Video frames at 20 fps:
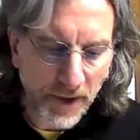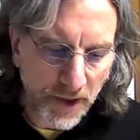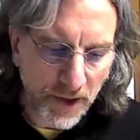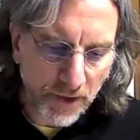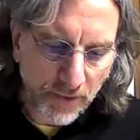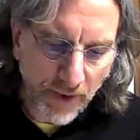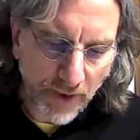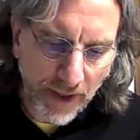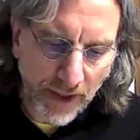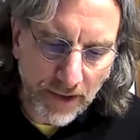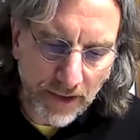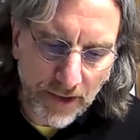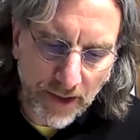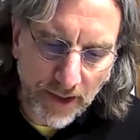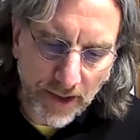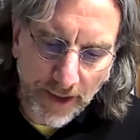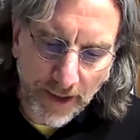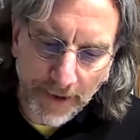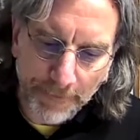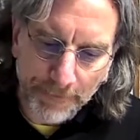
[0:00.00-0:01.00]
Great.
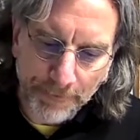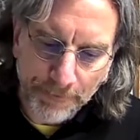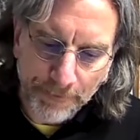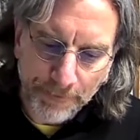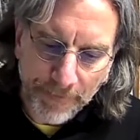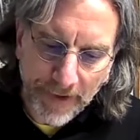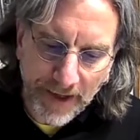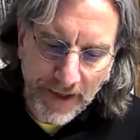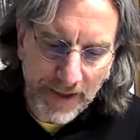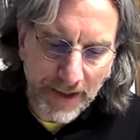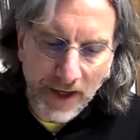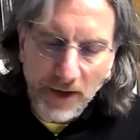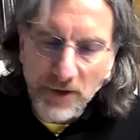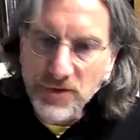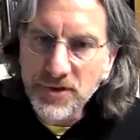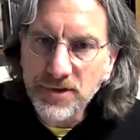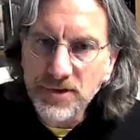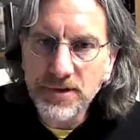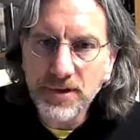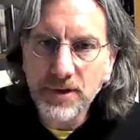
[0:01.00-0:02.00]
Anything
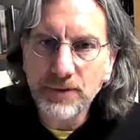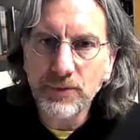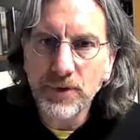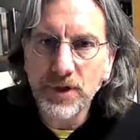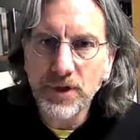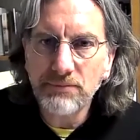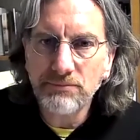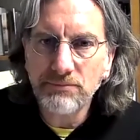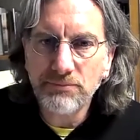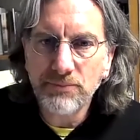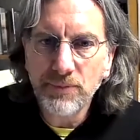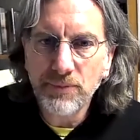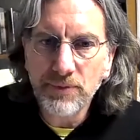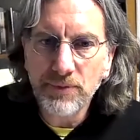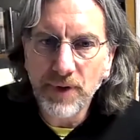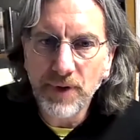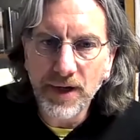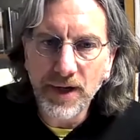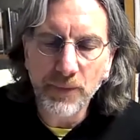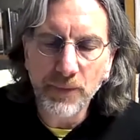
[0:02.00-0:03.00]
else
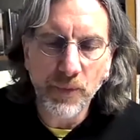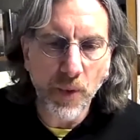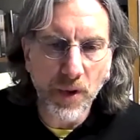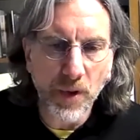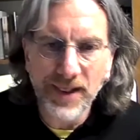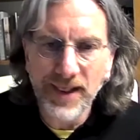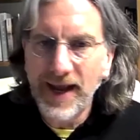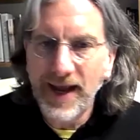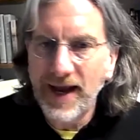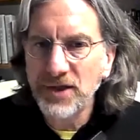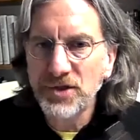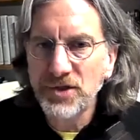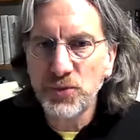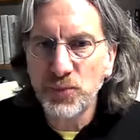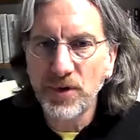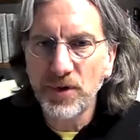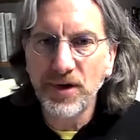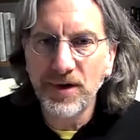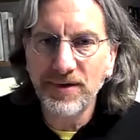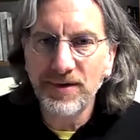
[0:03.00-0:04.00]
any one last
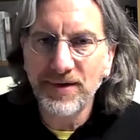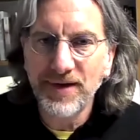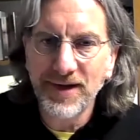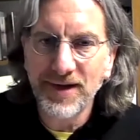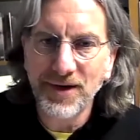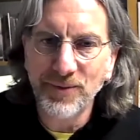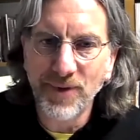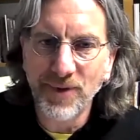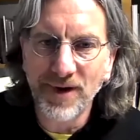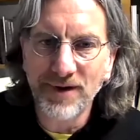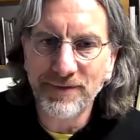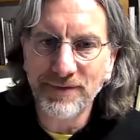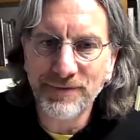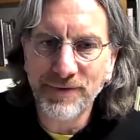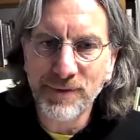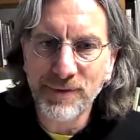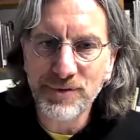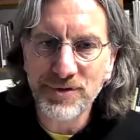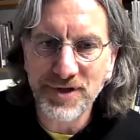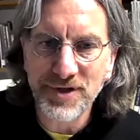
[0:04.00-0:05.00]
word that you want
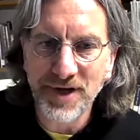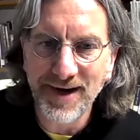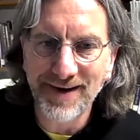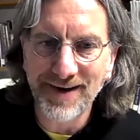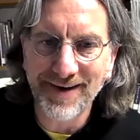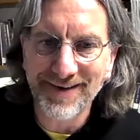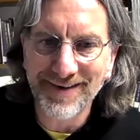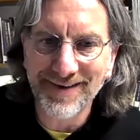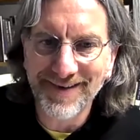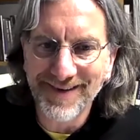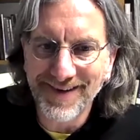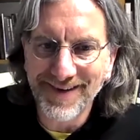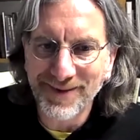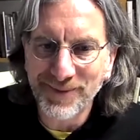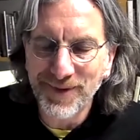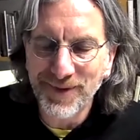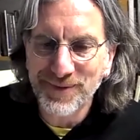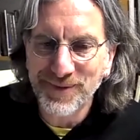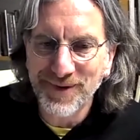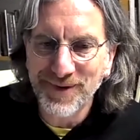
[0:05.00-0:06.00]
folks to hear
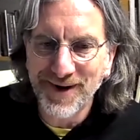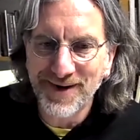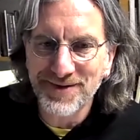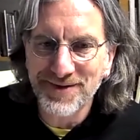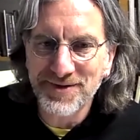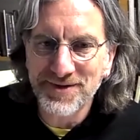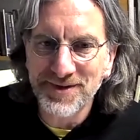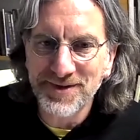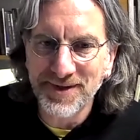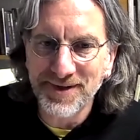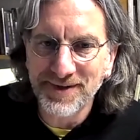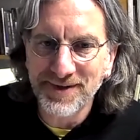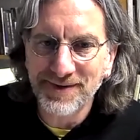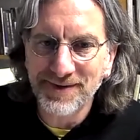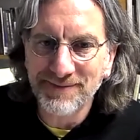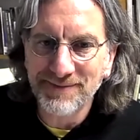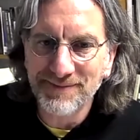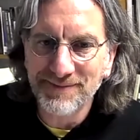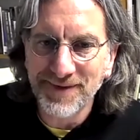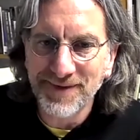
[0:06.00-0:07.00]
with regards to
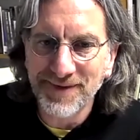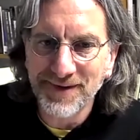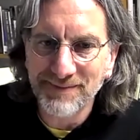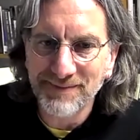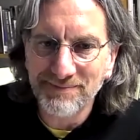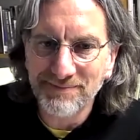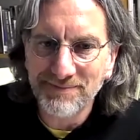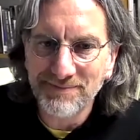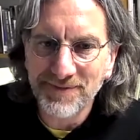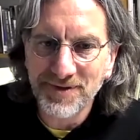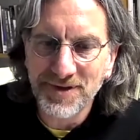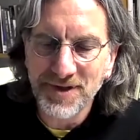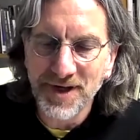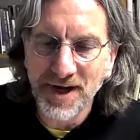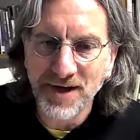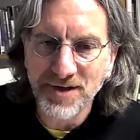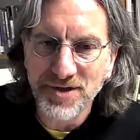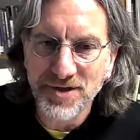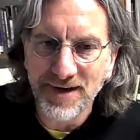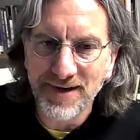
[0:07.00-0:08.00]
the
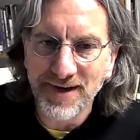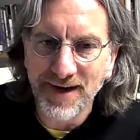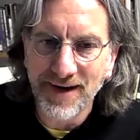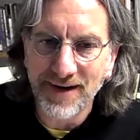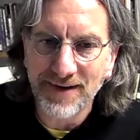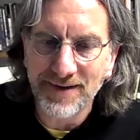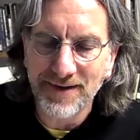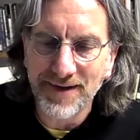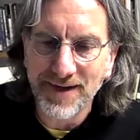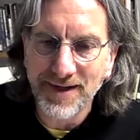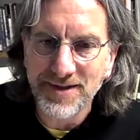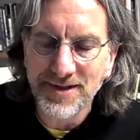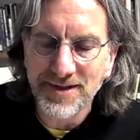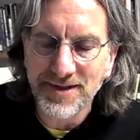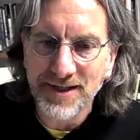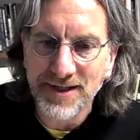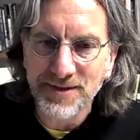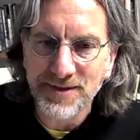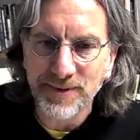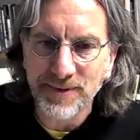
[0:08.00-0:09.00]
CHNA, the needs
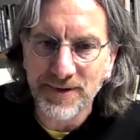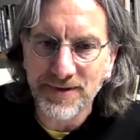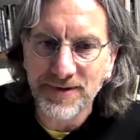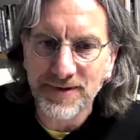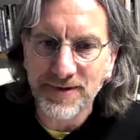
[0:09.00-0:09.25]
assessment?